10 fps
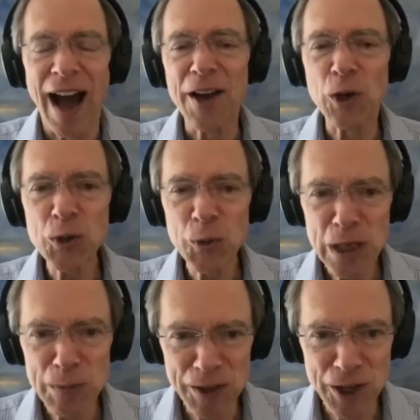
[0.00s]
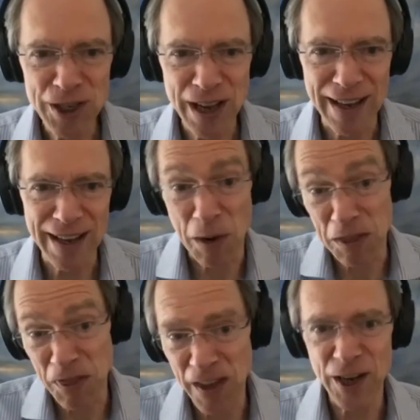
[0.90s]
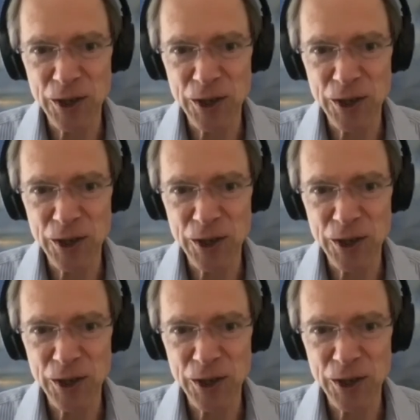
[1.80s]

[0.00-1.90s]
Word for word: i don't do it as much as as i might think i